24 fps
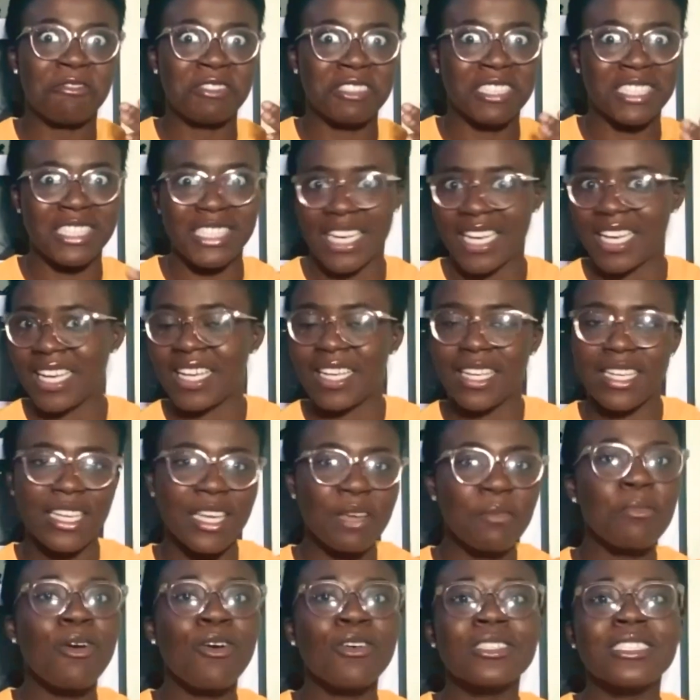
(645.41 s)
Keep
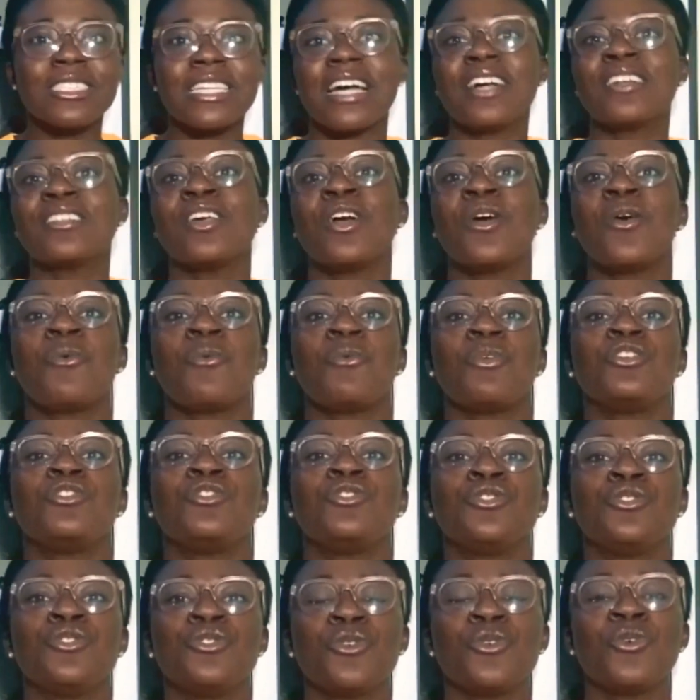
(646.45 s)
contact with your
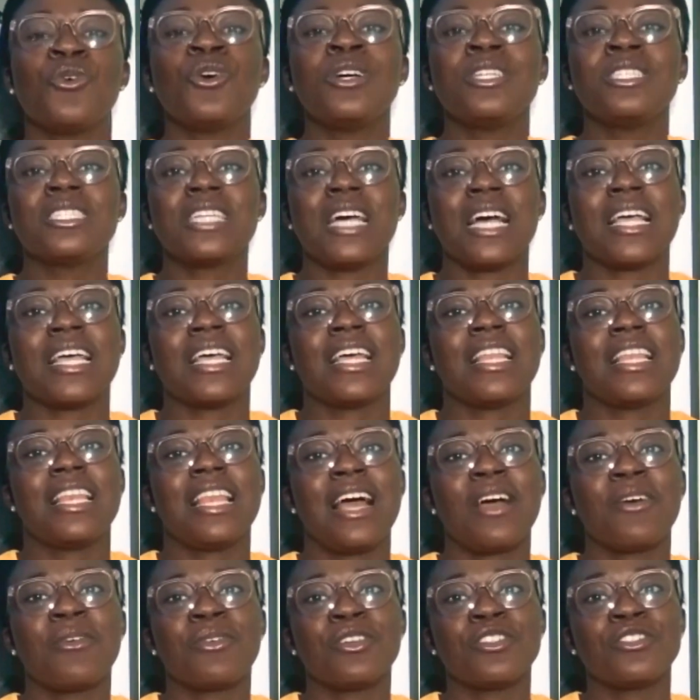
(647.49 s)
target language.
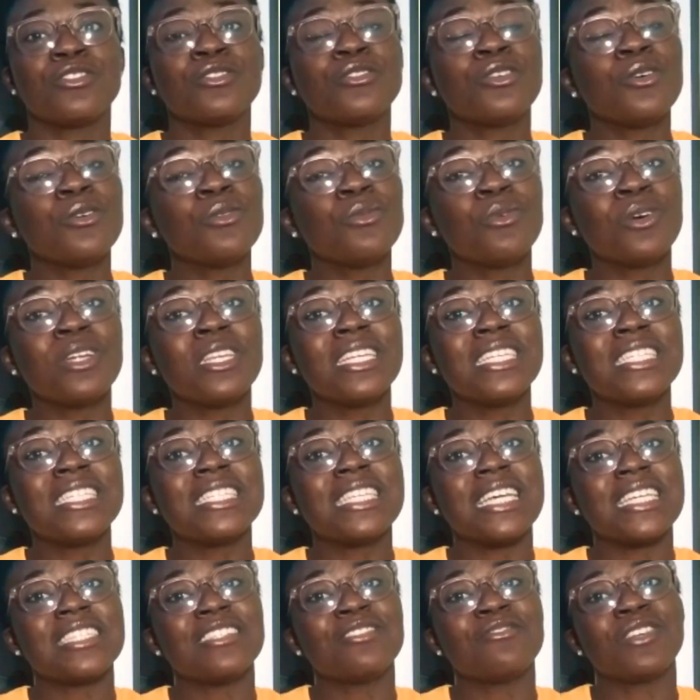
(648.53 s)
Third one is setting
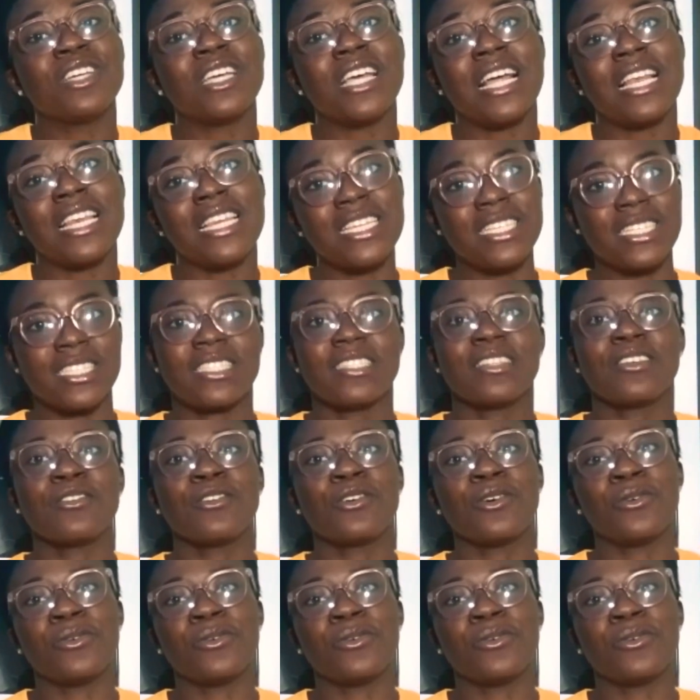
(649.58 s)
realistic goals.